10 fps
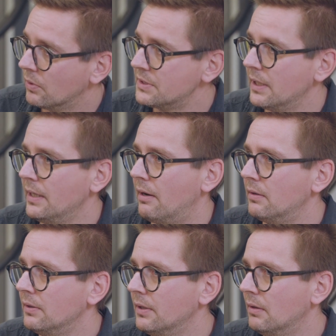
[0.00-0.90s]
what they
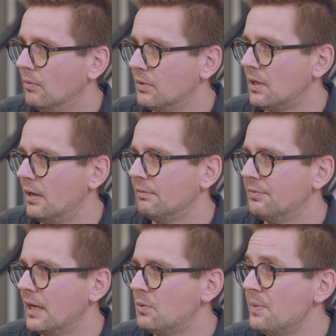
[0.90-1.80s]
are, what kind
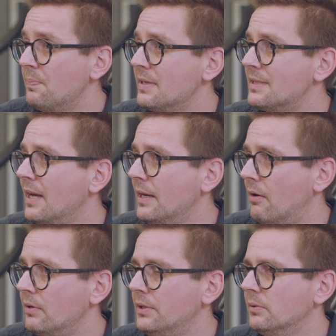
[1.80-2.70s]
of equipments
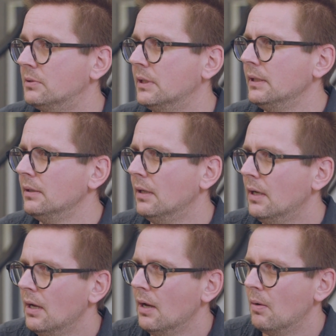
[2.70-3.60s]
they are using,
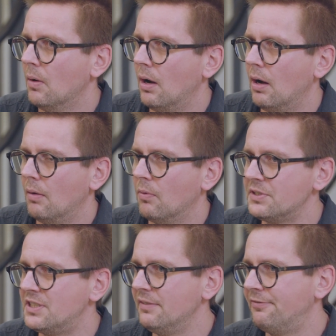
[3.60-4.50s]

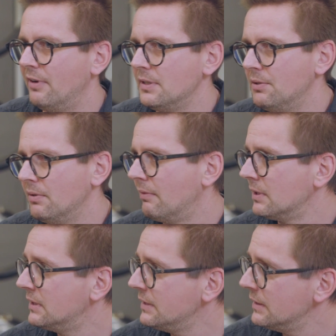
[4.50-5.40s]
what different
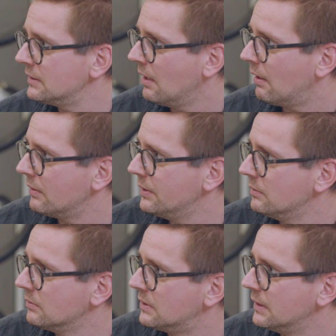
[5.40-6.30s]
universities are
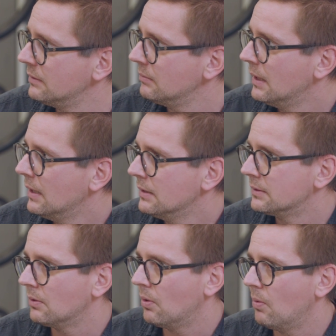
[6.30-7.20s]
using.
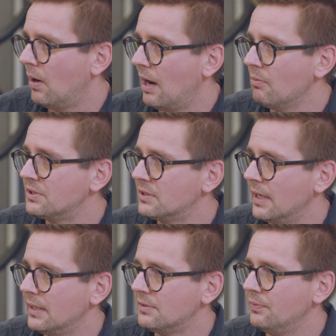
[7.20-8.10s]
So I would
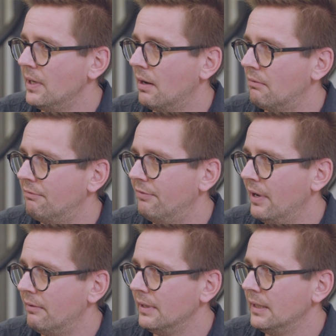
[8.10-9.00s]
say that we are
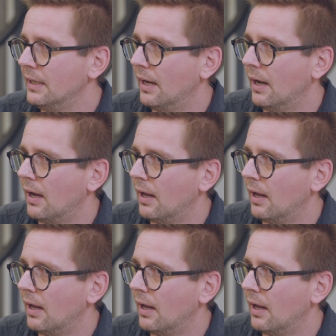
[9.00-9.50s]
very